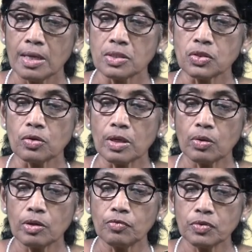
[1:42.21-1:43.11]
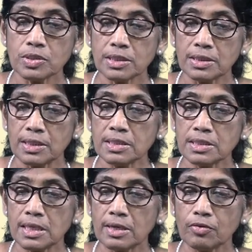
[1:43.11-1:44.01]
So now if you see this,
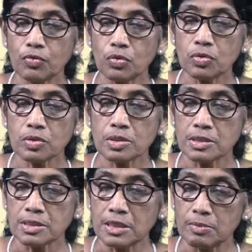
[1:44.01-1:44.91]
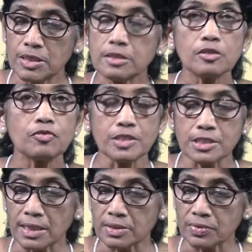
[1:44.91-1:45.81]
there are 4 syllables in the first
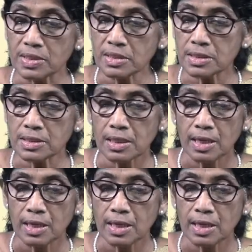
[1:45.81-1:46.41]
utterance,